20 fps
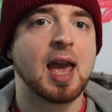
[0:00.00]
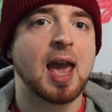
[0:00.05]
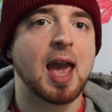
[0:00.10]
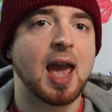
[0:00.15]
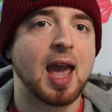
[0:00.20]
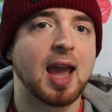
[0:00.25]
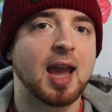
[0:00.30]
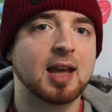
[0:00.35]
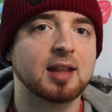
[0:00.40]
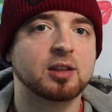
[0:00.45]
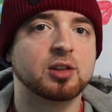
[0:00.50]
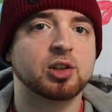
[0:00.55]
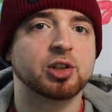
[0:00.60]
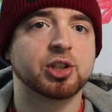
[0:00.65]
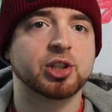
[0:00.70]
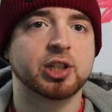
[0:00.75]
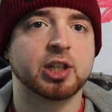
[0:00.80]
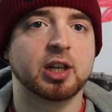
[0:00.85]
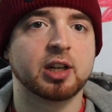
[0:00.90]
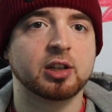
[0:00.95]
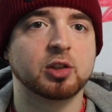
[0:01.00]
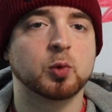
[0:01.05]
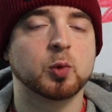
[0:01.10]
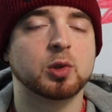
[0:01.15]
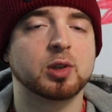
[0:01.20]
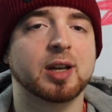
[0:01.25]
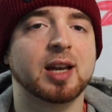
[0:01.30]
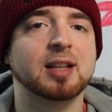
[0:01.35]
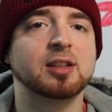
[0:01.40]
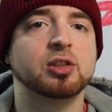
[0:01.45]
and your shares
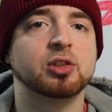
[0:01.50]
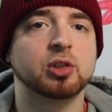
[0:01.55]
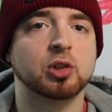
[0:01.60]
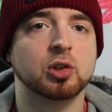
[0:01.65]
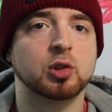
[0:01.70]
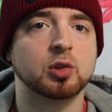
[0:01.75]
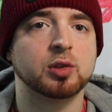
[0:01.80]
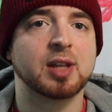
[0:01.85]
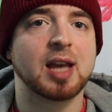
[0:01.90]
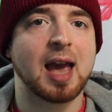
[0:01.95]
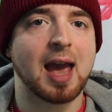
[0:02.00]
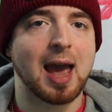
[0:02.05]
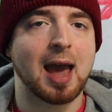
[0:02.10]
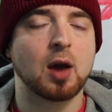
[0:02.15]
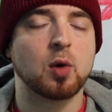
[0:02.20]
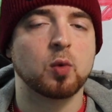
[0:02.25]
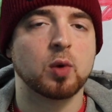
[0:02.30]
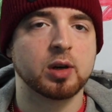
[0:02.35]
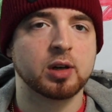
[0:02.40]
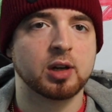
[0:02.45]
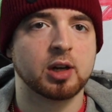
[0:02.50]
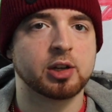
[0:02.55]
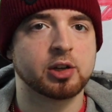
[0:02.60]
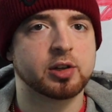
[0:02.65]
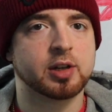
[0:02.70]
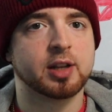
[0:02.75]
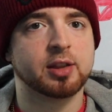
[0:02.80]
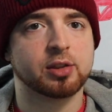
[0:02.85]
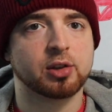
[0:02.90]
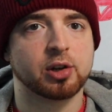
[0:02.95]
will get sold at
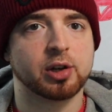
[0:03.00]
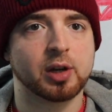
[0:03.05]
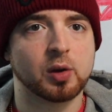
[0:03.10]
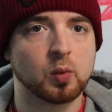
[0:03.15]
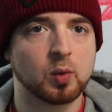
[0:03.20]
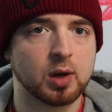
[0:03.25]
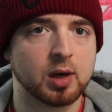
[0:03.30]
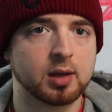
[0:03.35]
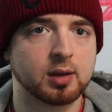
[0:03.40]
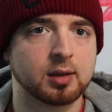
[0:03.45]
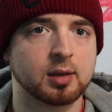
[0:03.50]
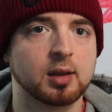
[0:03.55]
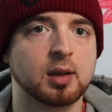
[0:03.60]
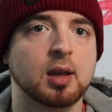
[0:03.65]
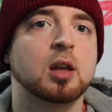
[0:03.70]
131.